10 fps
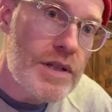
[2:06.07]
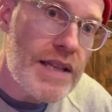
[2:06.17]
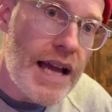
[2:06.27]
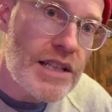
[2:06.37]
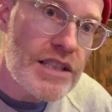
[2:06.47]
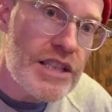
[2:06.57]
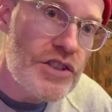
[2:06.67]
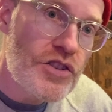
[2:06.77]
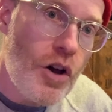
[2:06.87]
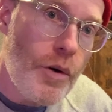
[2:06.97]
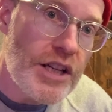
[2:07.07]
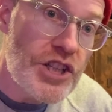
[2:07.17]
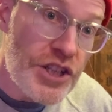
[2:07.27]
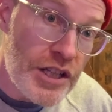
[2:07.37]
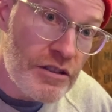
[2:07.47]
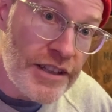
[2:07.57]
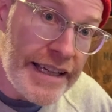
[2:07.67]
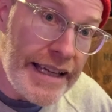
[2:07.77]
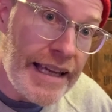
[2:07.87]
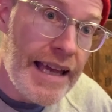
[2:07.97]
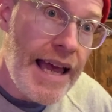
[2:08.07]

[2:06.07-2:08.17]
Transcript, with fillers: is actually sewing shearling